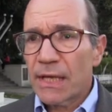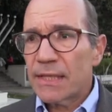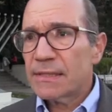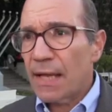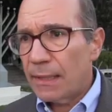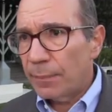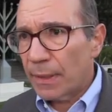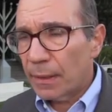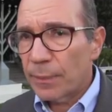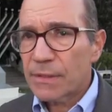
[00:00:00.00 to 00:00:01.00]
against
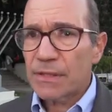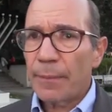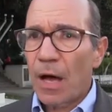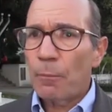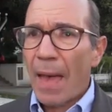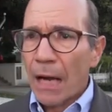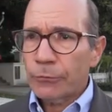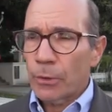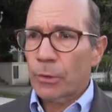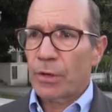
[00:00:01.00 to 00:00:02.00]
anybody, but somehow
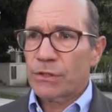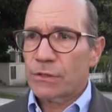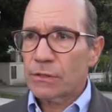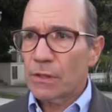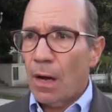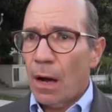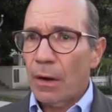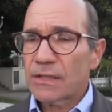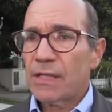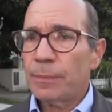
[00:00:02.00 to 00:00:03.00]
macroaggressions are
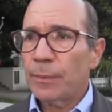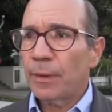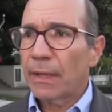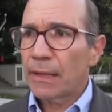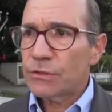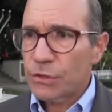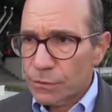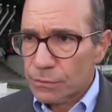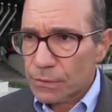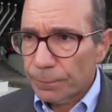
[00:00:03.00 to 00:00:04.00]
acceptable against
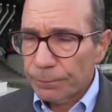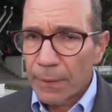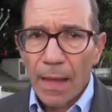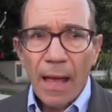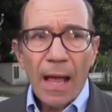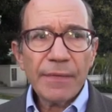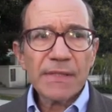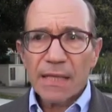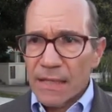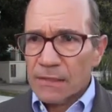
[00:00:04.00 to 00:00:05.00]
Jews. And
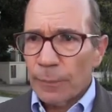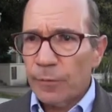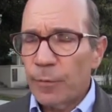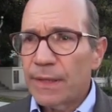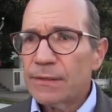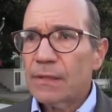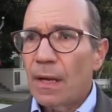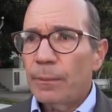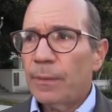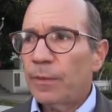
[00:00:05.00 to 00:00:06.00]
these last couple of weeks,
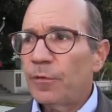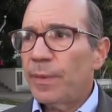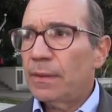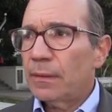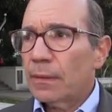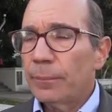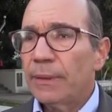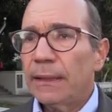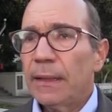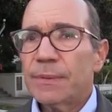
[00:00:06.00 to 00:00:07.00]
people have been
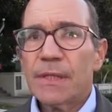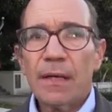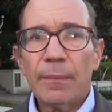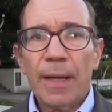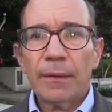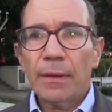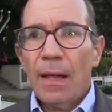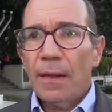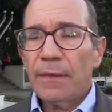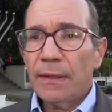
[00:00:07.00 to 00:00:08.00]
completely upset about
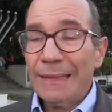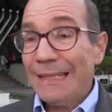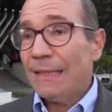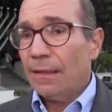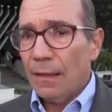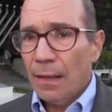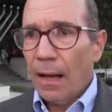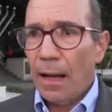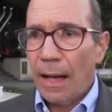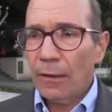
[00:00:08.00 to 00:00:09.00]
the
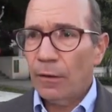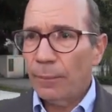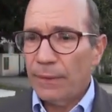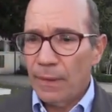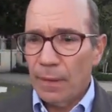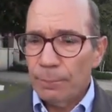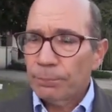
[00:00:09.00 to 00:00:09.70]
I call him the